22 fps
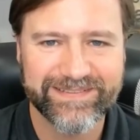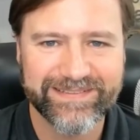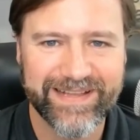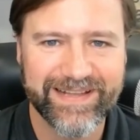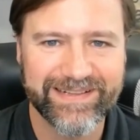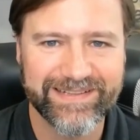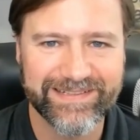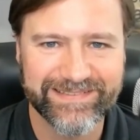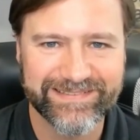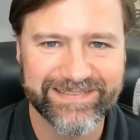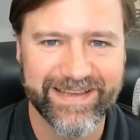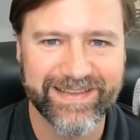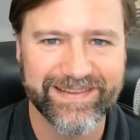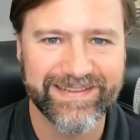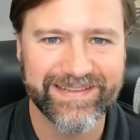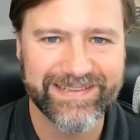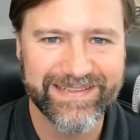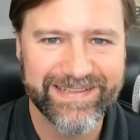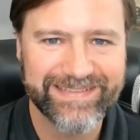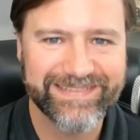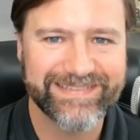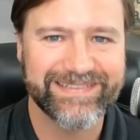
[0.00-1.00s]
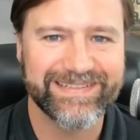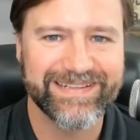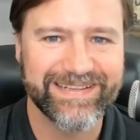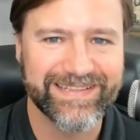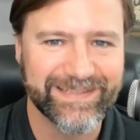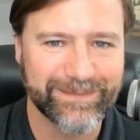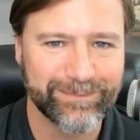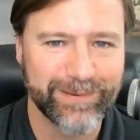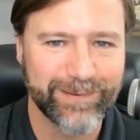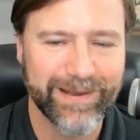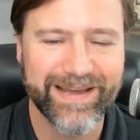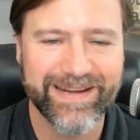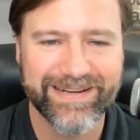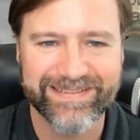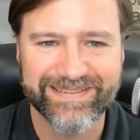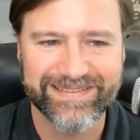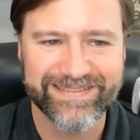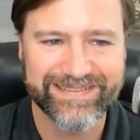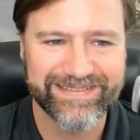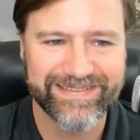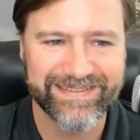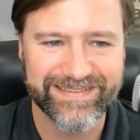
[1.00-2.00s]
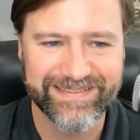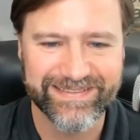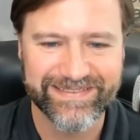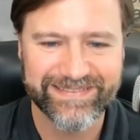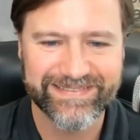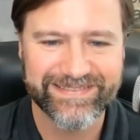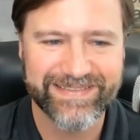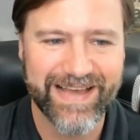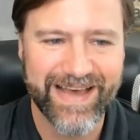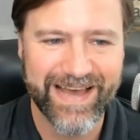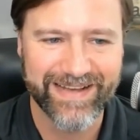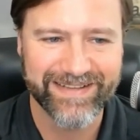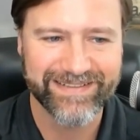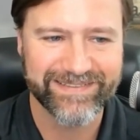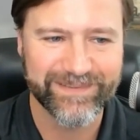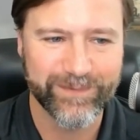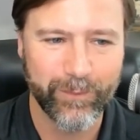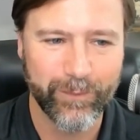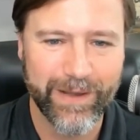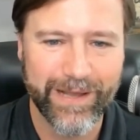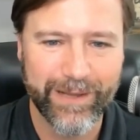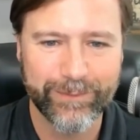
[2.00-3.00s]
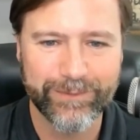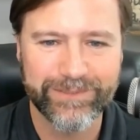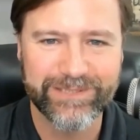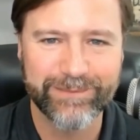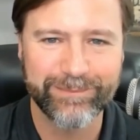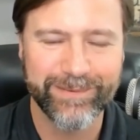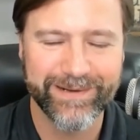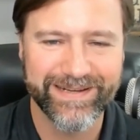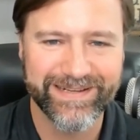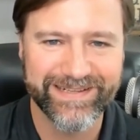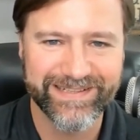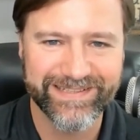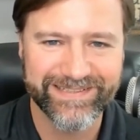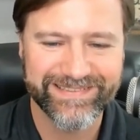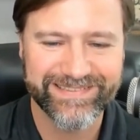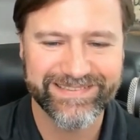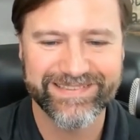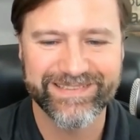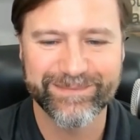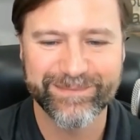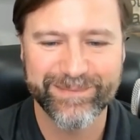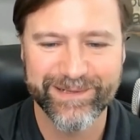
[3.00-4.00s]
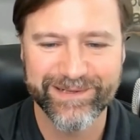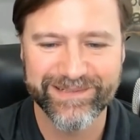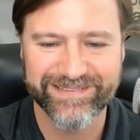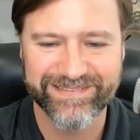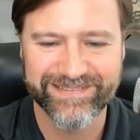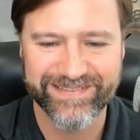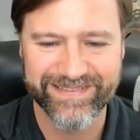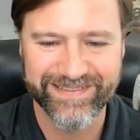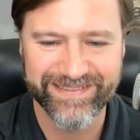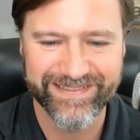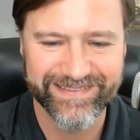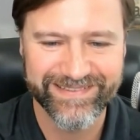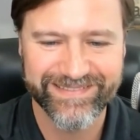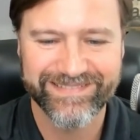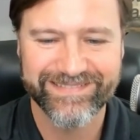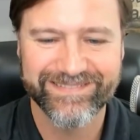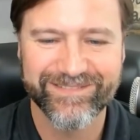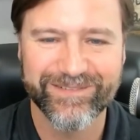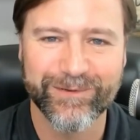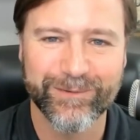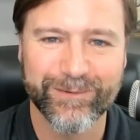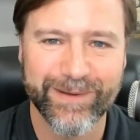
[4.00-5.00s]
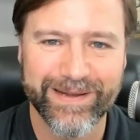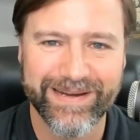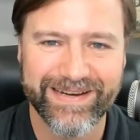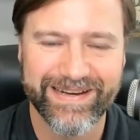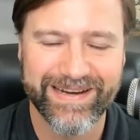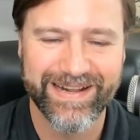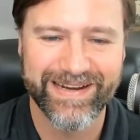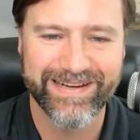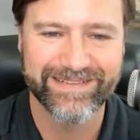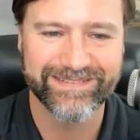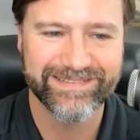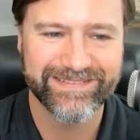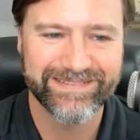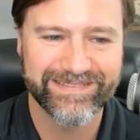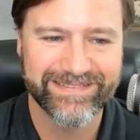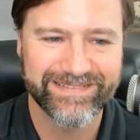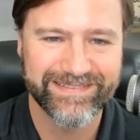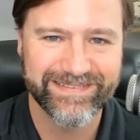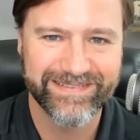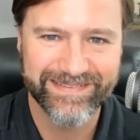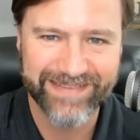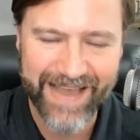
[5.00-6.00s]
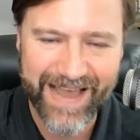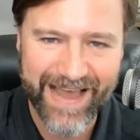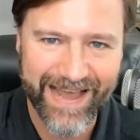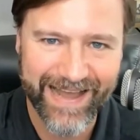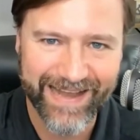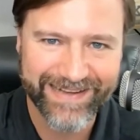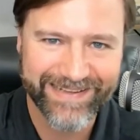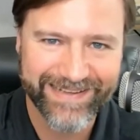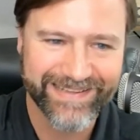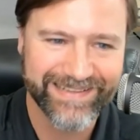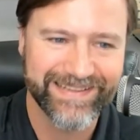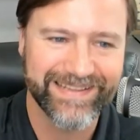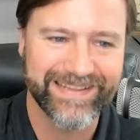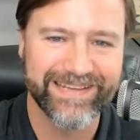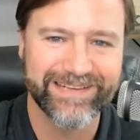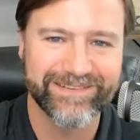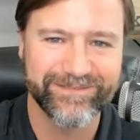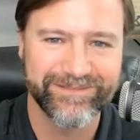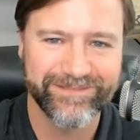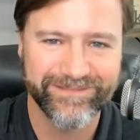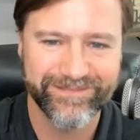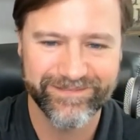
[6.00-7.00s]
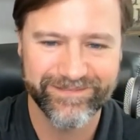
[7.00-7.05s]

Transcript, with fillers: sellers Correct. On the listing, the product is still in stock. So why would you punish the person for running out of stock if